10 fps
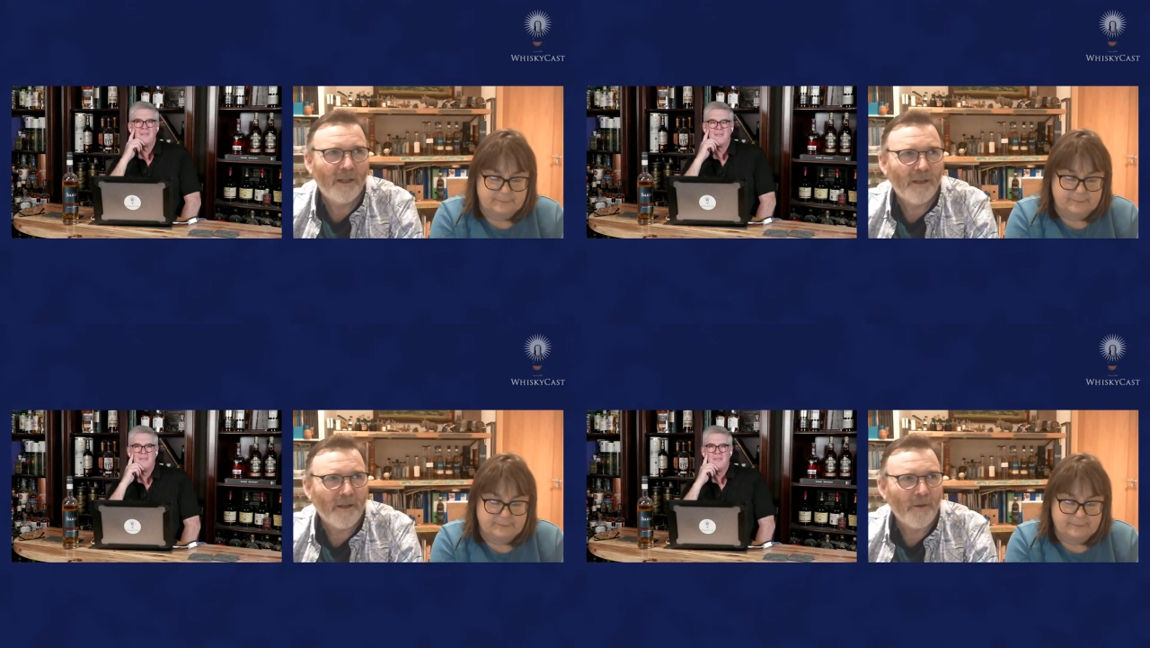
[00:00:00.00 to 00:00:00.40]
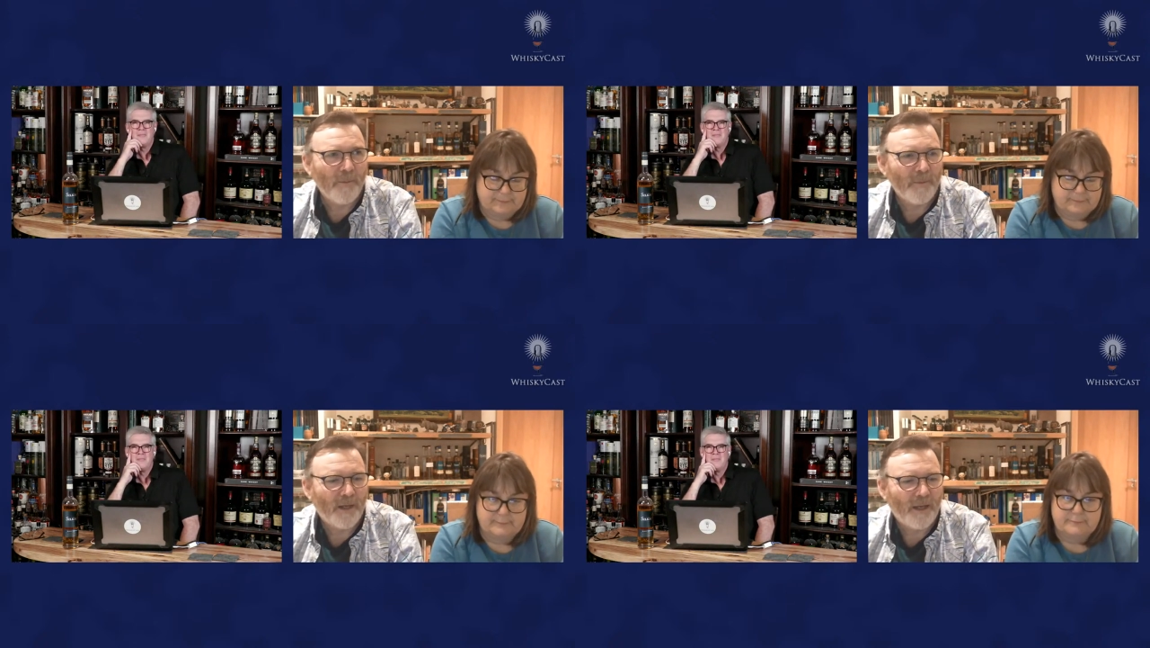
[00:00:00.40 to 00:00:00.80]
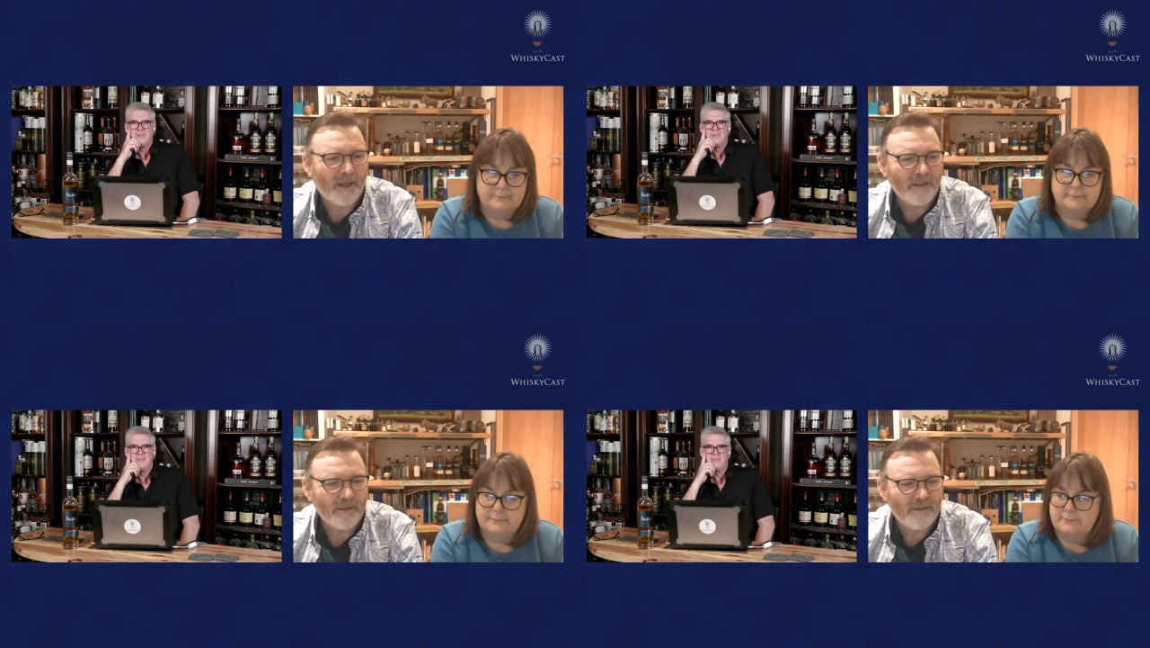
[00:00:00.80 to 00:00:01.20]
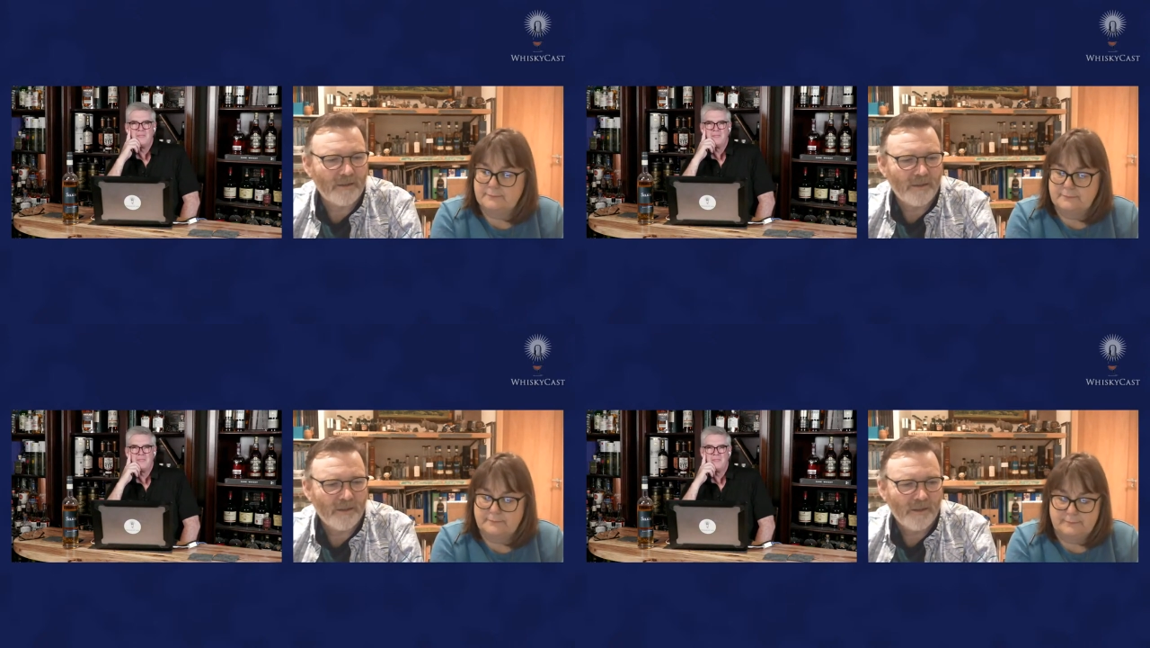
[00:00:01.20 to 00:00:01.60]
Speaker 1: um, and
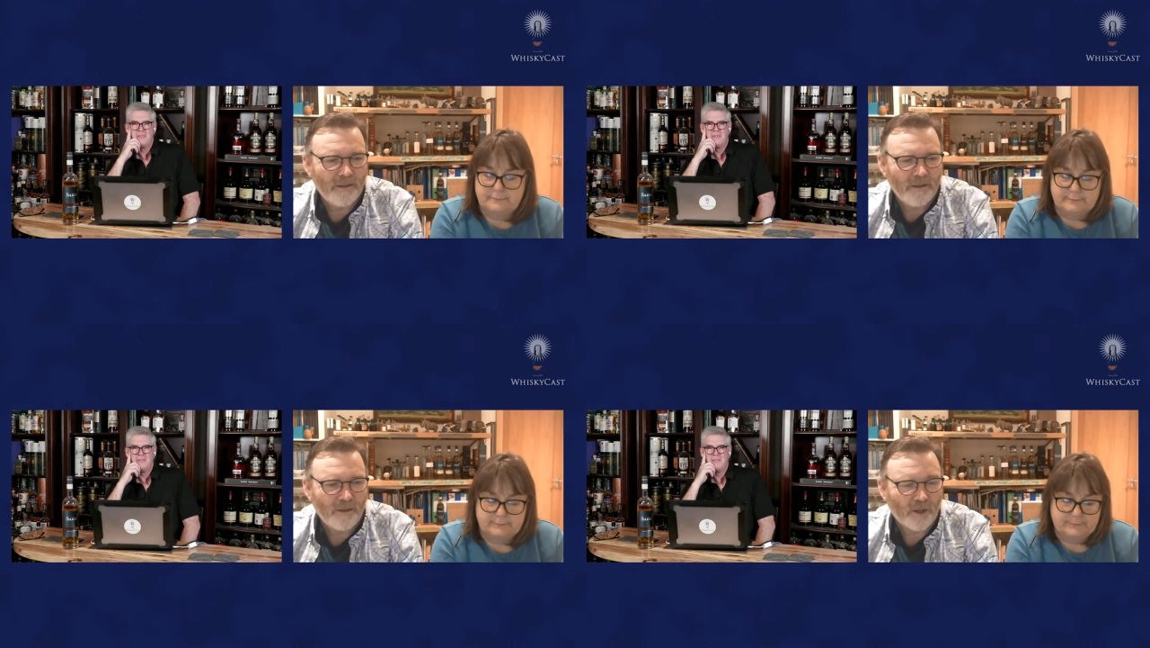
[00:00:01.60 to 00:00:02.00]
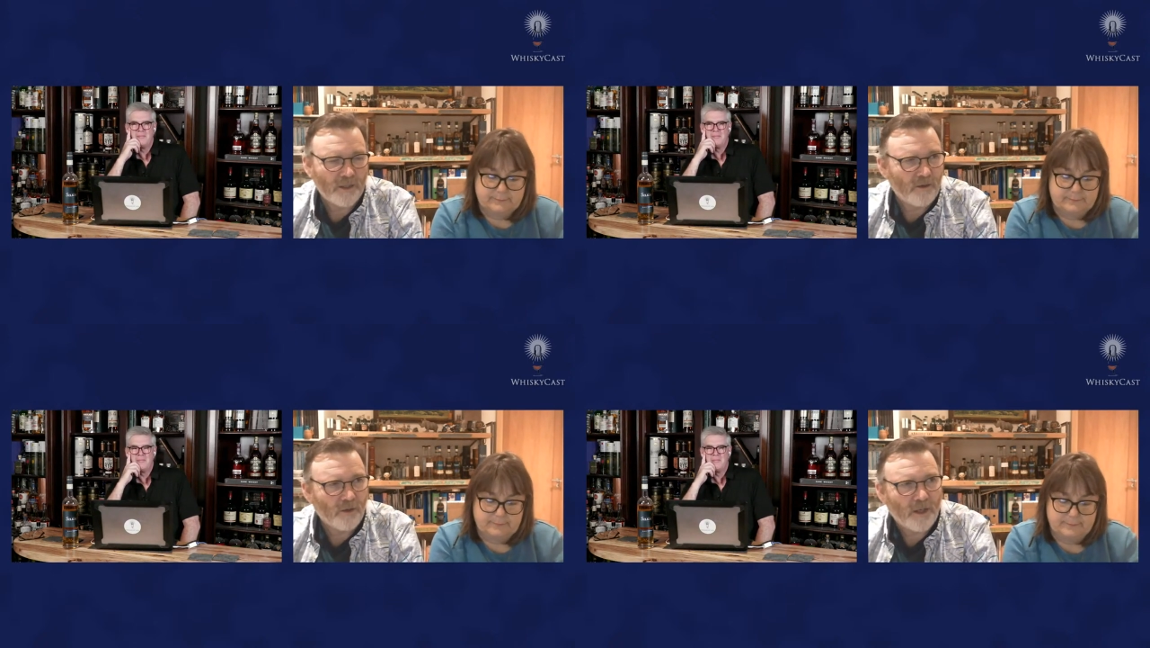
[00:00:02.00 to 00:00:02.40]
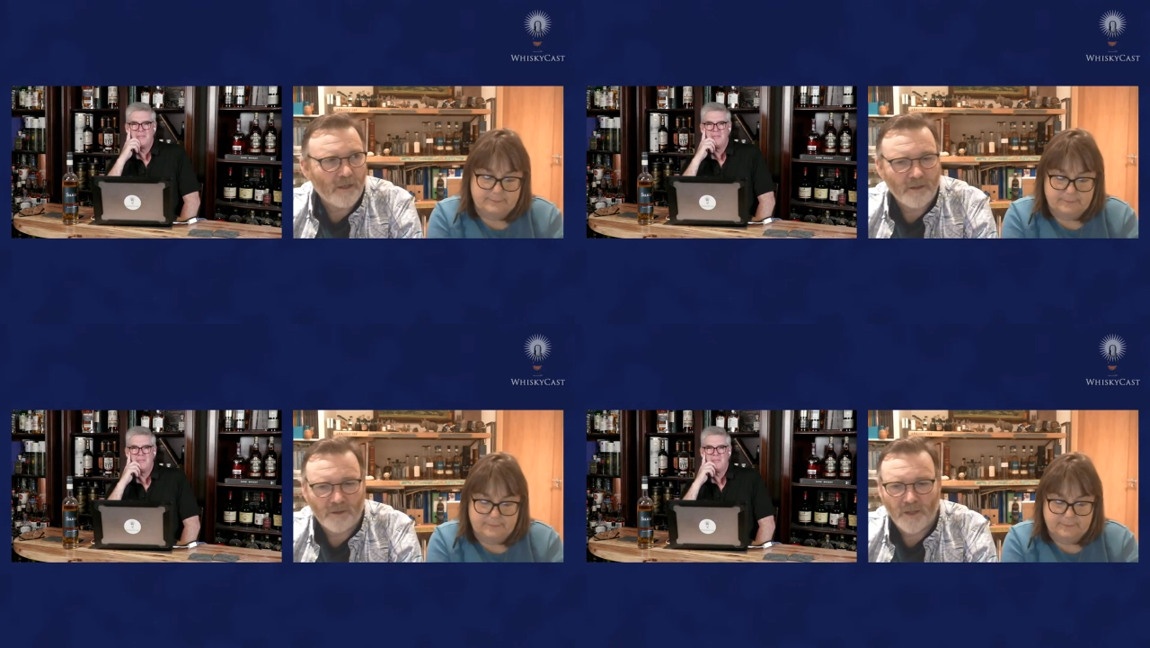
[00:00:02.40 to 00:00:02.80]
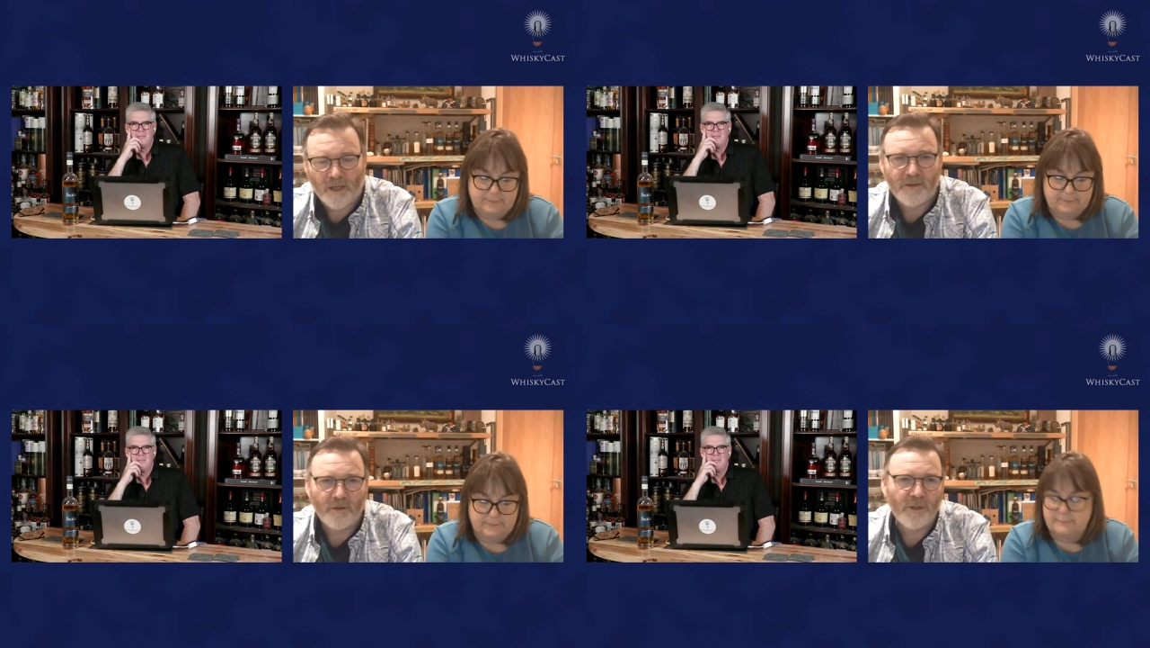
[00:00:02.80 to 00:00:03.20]
you know he's got he's got
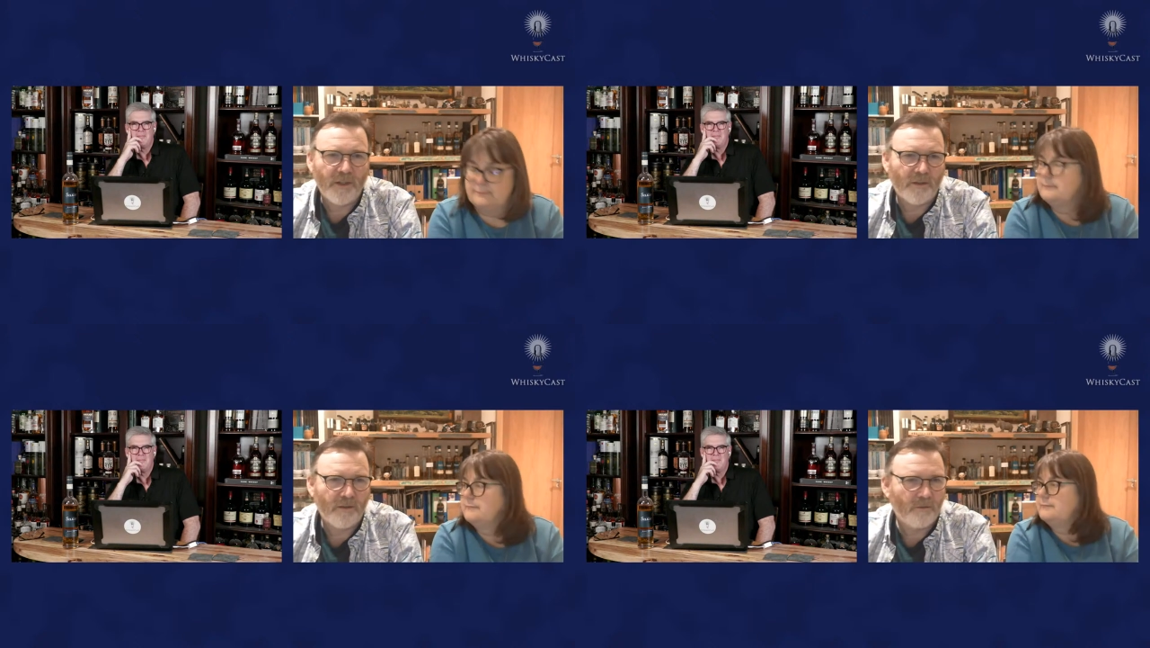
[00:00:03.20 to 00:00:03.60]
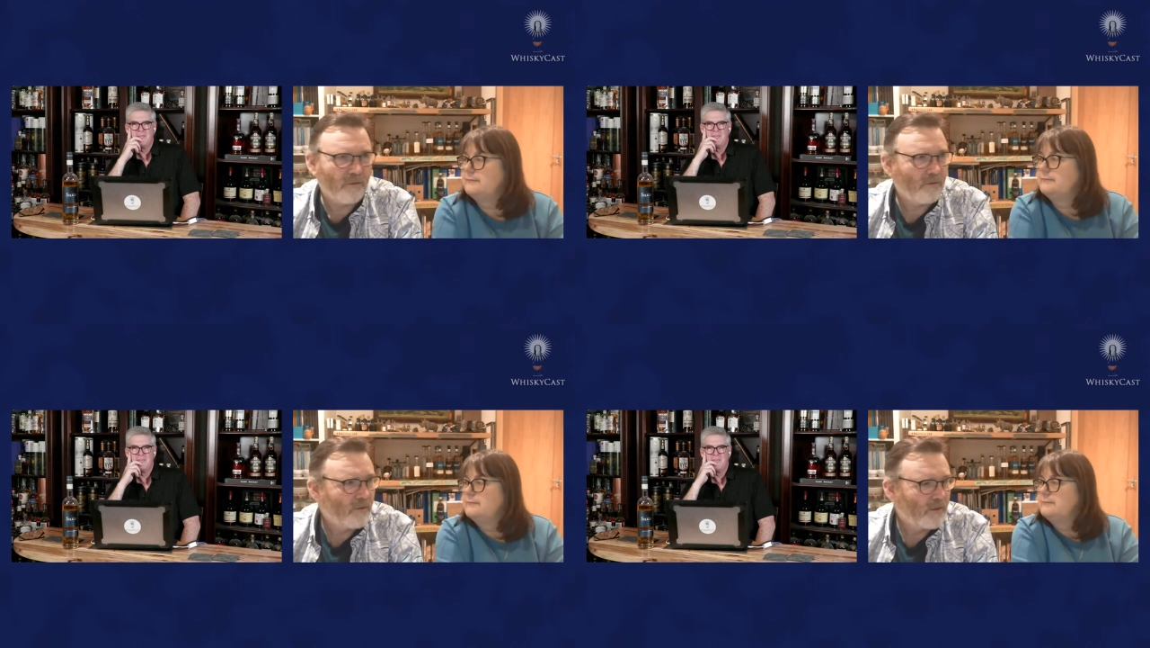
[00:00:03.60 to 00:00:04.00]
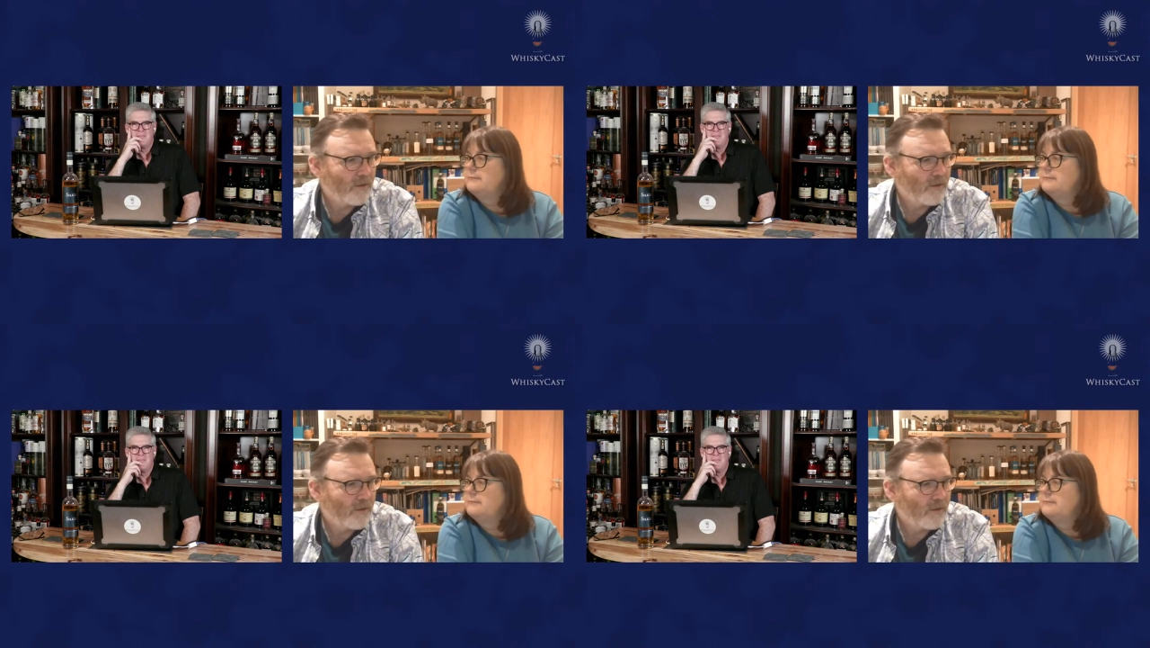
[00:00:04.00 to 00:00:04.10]
our silkies into